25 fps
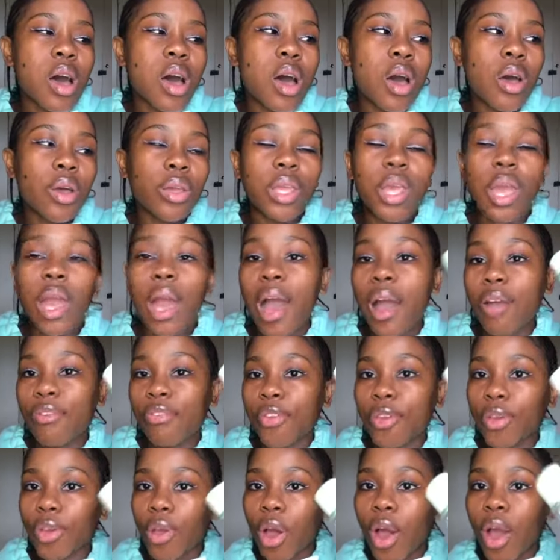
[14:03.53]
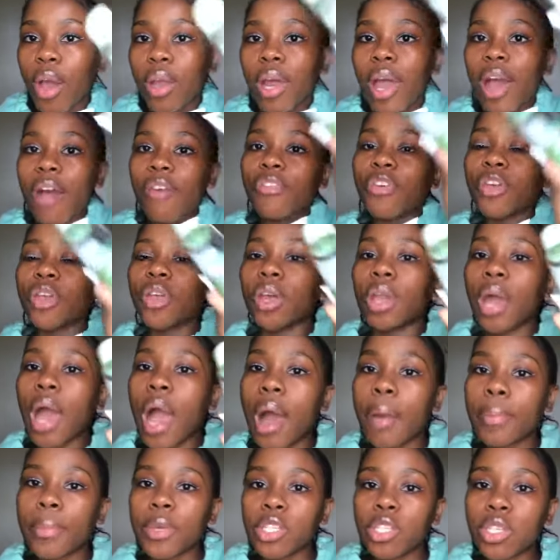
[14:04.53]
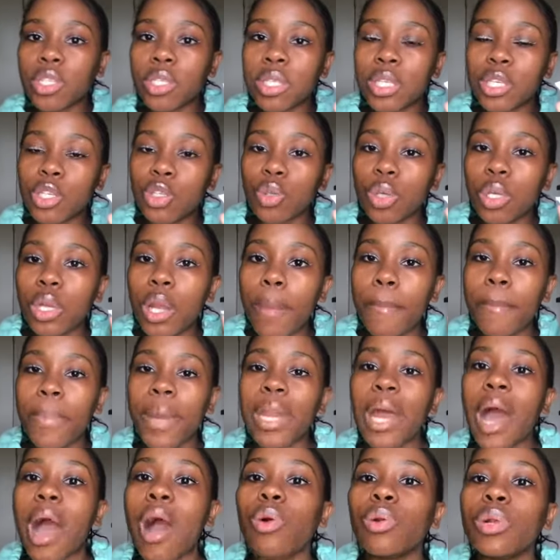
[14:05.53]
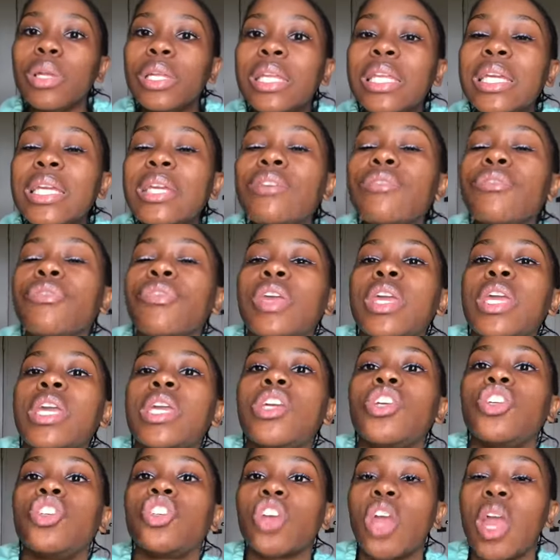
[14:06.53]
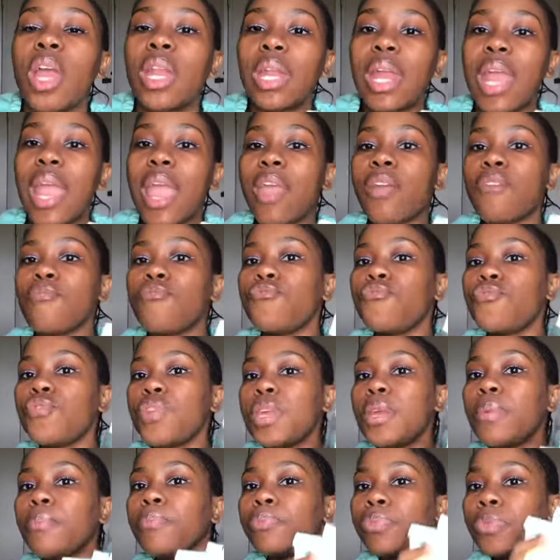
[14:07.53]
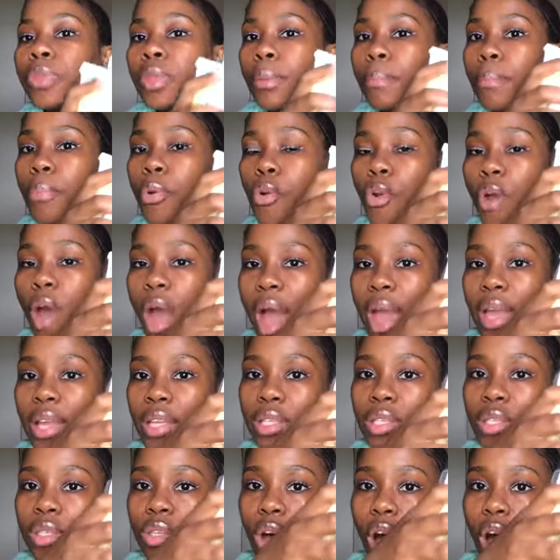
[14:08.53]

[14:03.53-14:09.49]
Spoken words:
Okay, I forgot how much is this one, but I'll leave each and every price